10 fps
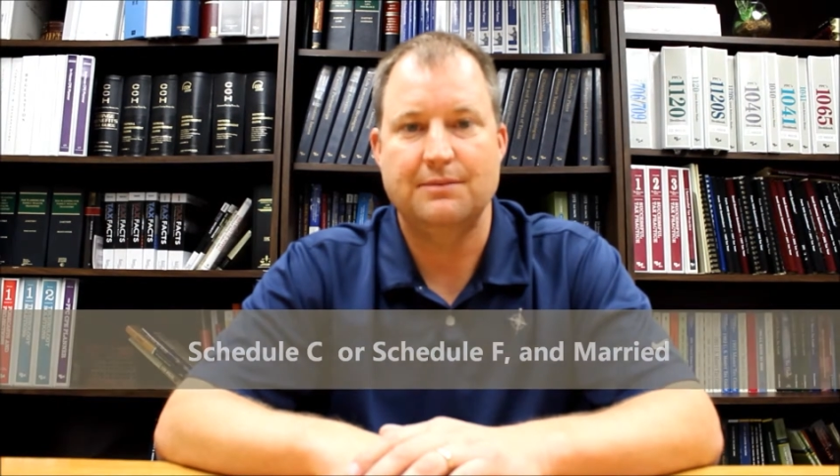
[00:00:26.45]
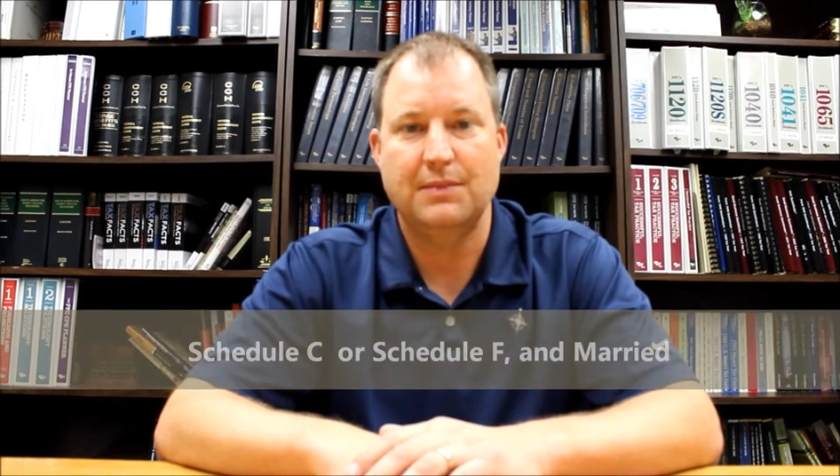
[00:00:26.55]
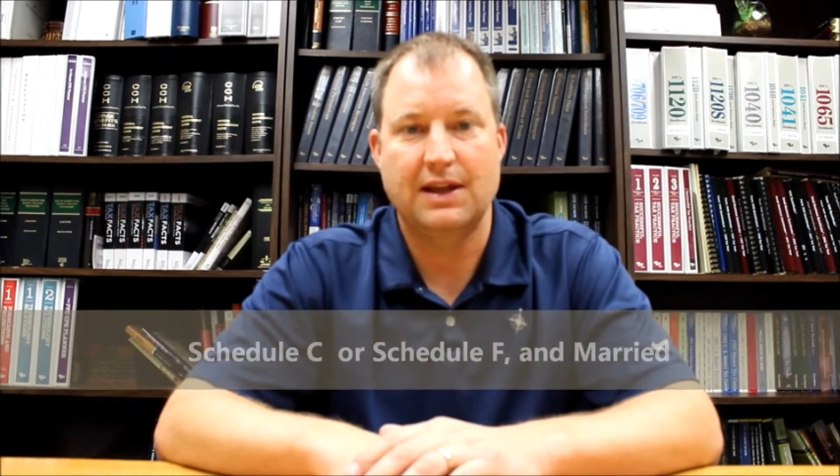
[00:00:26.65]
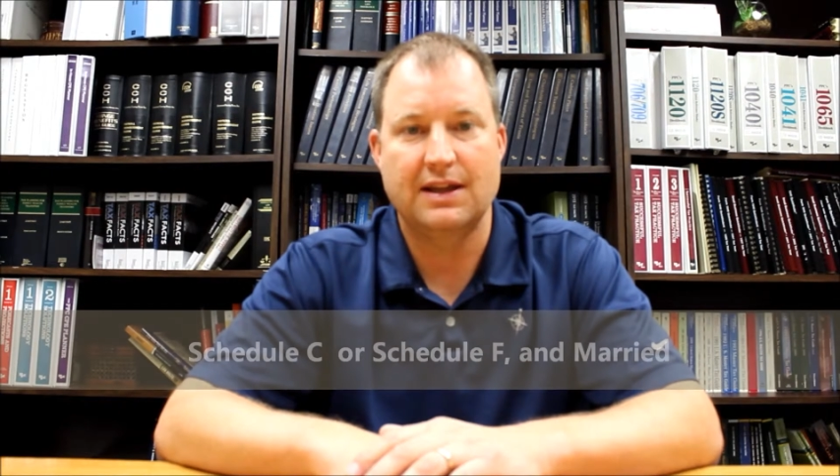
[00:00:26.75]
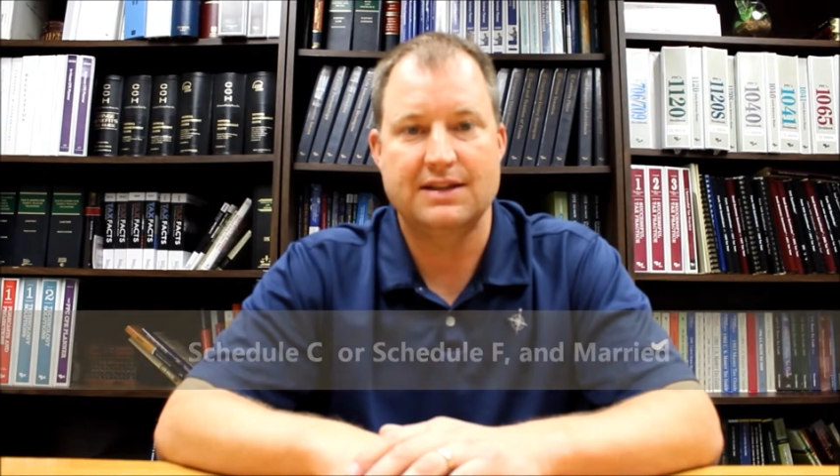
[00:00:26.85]

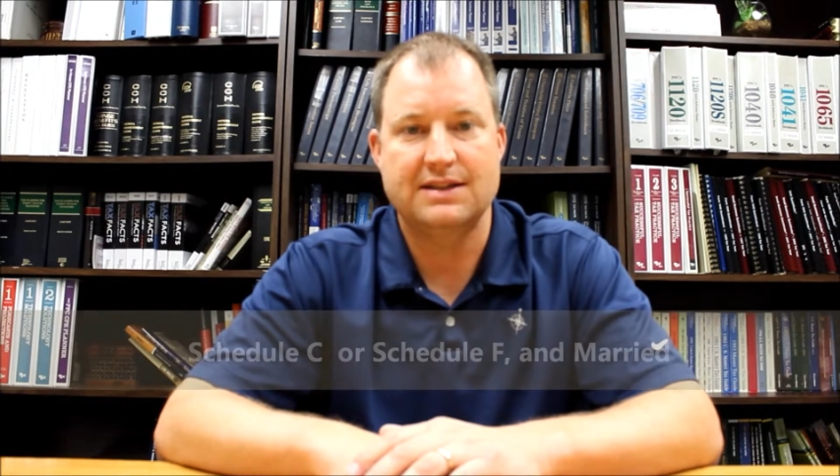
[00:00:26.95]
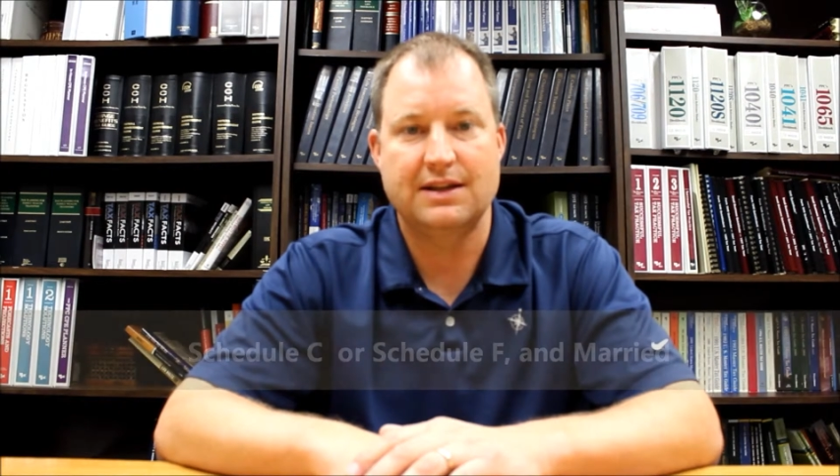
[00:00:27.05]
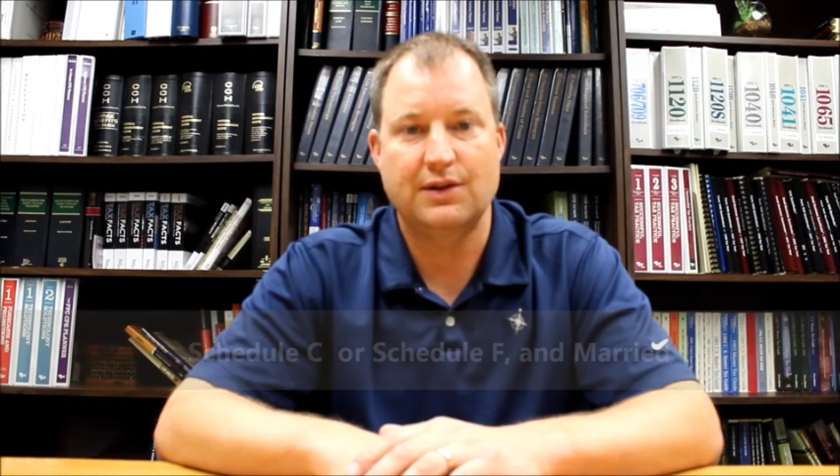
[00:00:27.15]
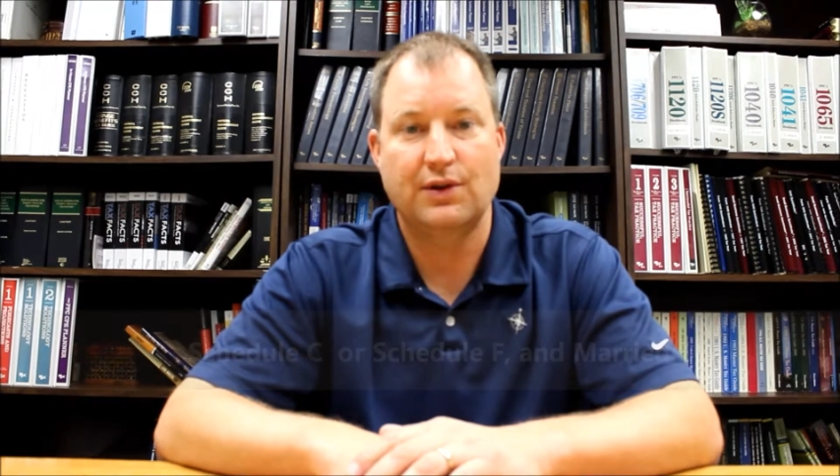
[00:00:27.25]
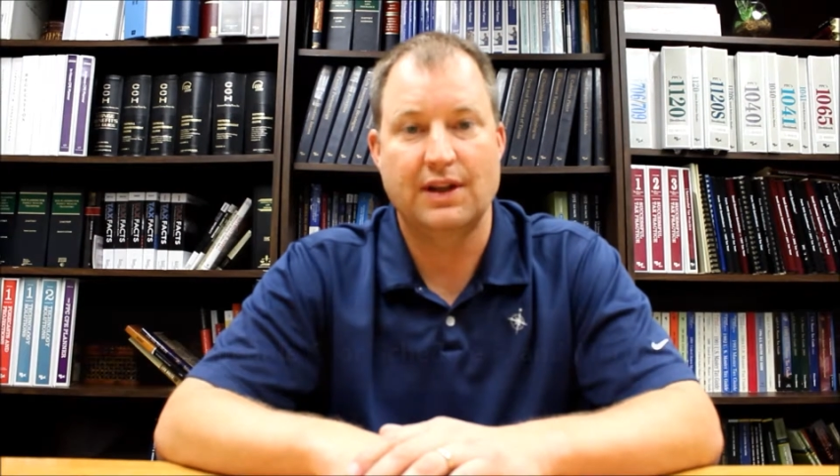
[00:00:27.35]
because
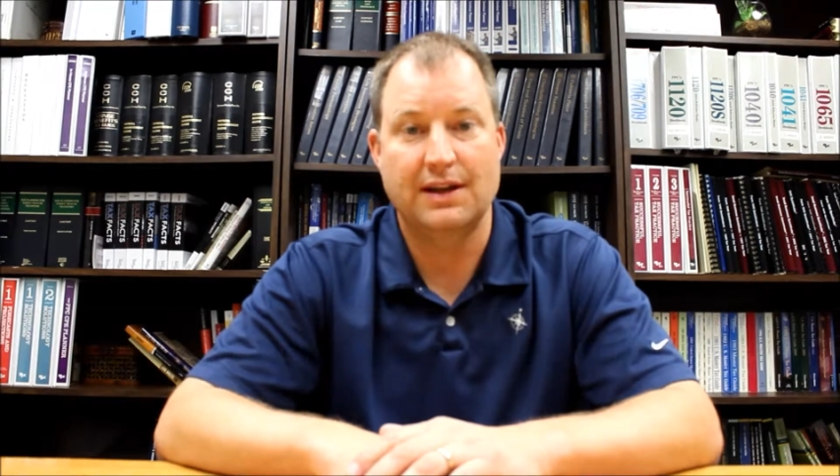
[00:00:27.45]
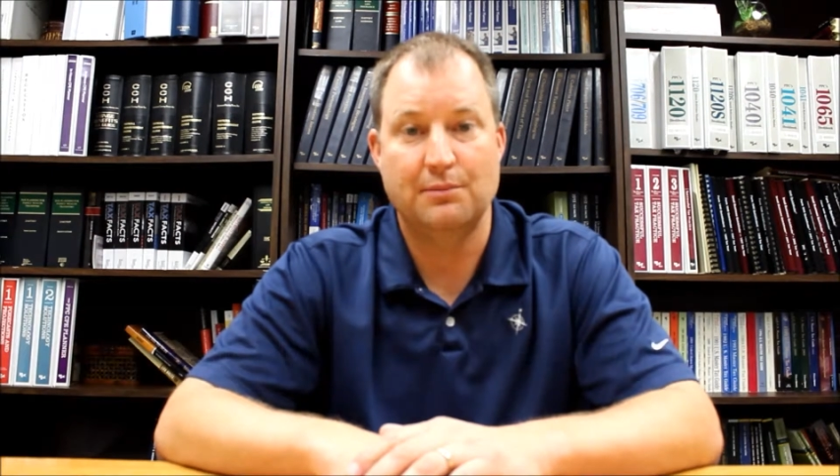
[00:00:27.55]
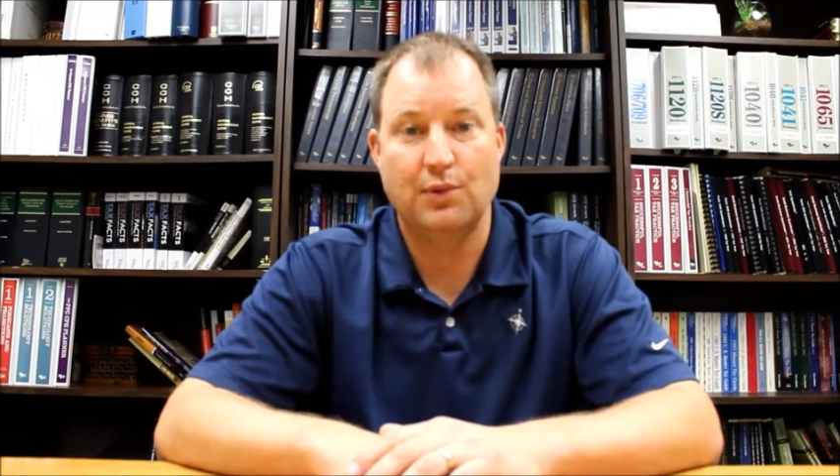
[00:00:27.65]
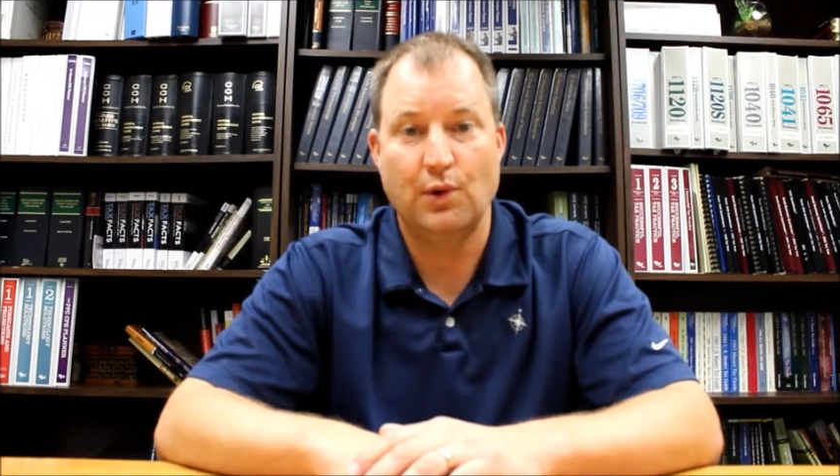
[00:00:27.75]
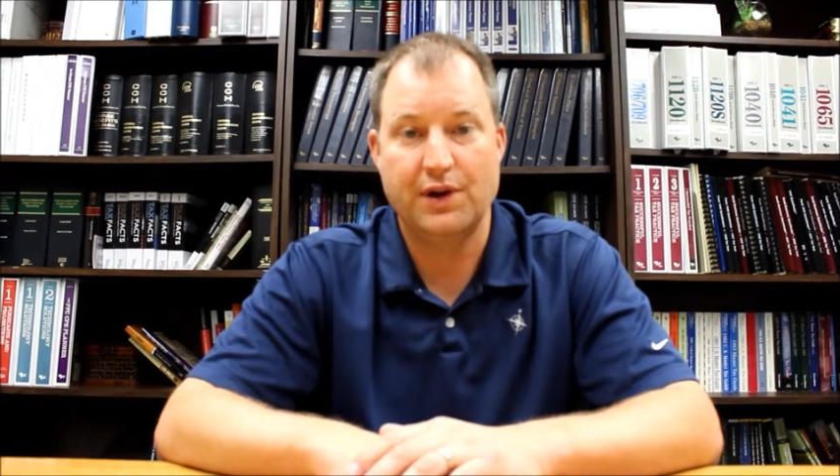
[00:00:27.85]
you can
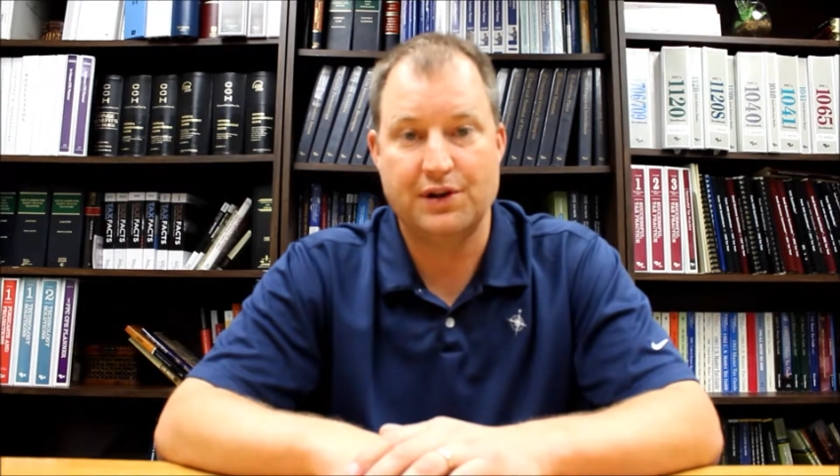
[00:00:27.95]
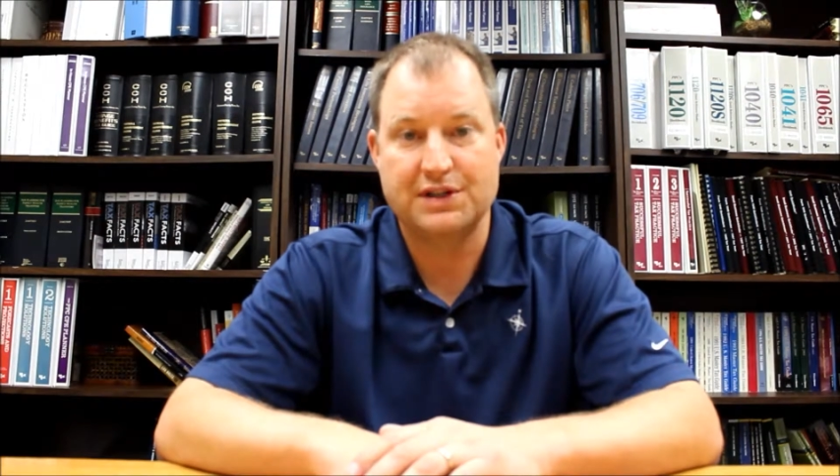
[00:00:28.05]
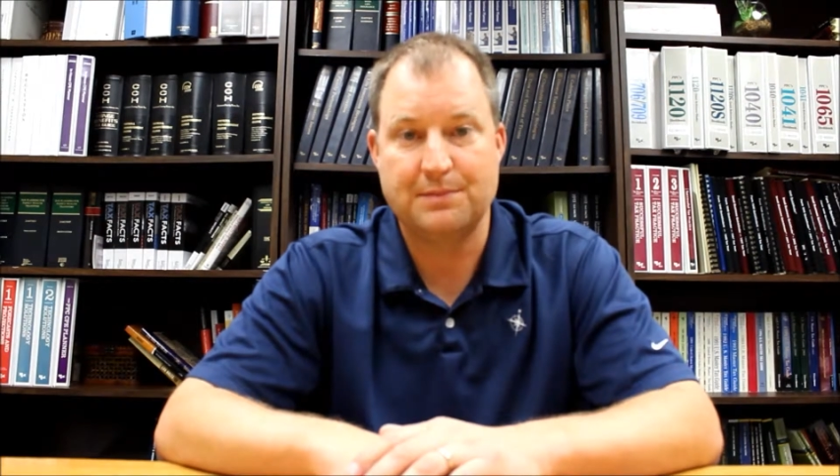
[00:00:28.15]
employ your